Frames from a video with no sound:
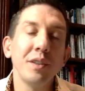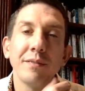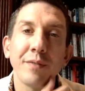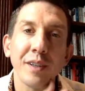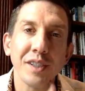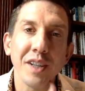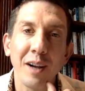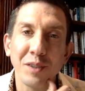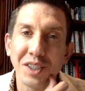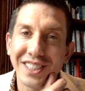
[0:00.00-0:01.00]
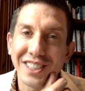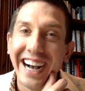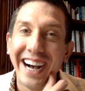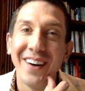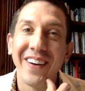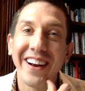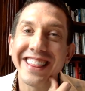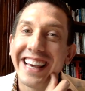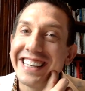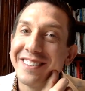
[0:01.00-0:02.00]
And first off, just uh, want to
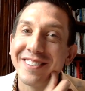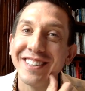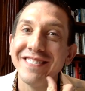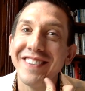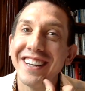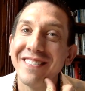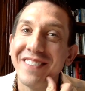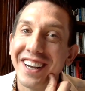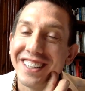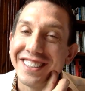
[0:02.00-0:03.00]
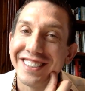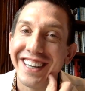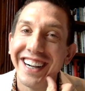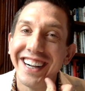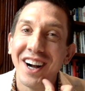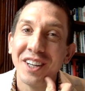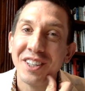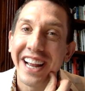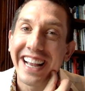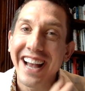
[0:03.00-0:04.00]
thank you for inviting me on your uh, on
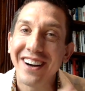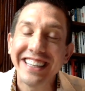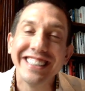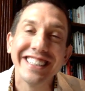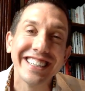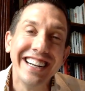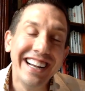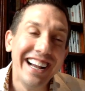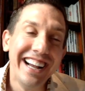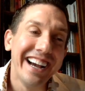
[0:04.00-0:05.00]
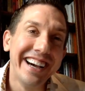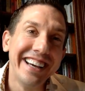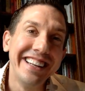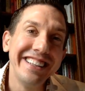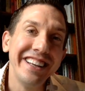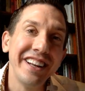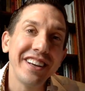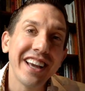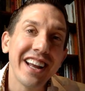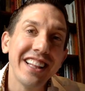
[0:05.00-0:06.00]
your hangout here. And you know,
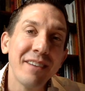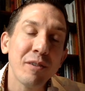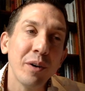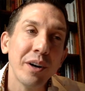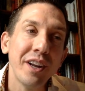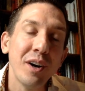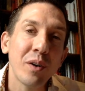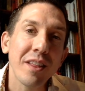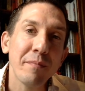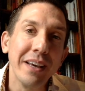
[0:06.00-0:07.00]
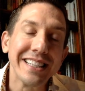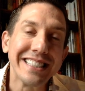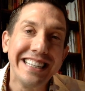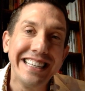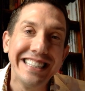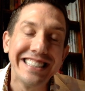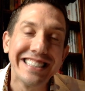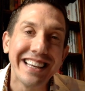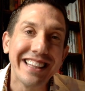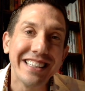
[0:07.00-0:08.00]
you got to let everyone know one of the biggest
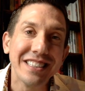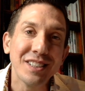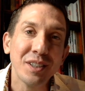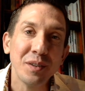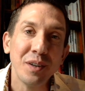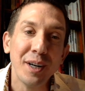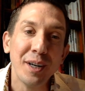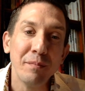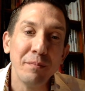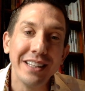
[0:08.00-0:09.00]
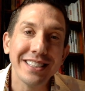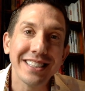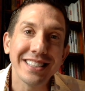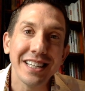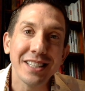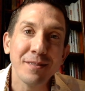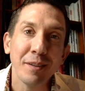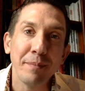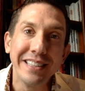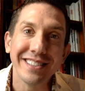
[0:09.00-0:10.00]
keys I think to uh, being successful
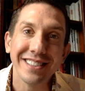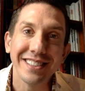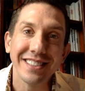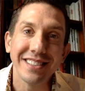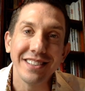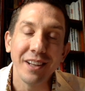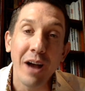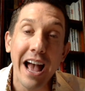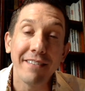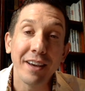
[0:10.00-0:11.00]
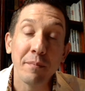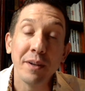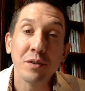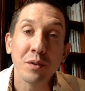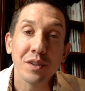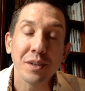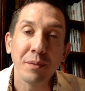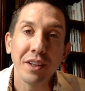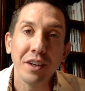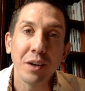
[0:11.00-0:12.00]
in business is you know having a mentor,
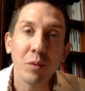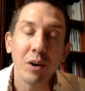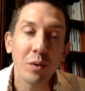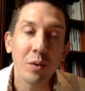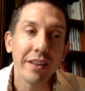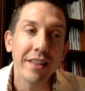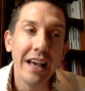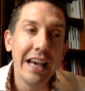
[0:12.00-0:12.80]
someone that you can work with.